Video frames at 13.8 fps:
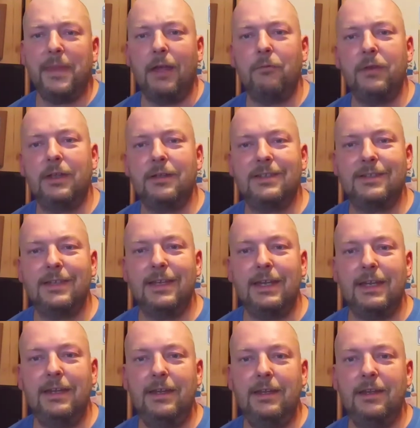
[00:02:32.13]
and we can
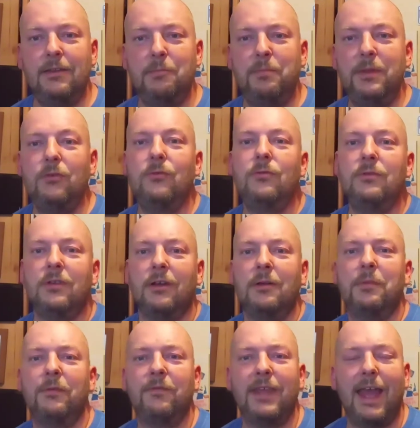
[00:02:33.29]
see the build-up
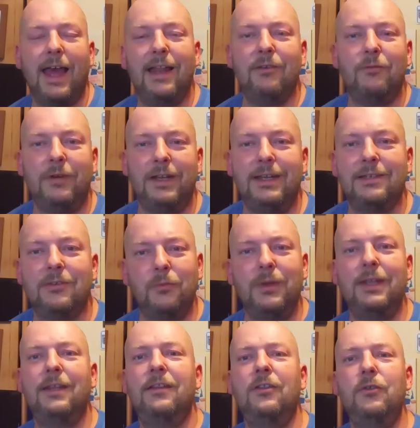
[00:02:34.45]
of calories that
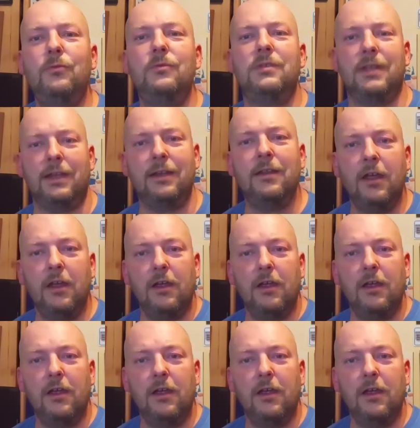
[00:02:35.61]
we're losing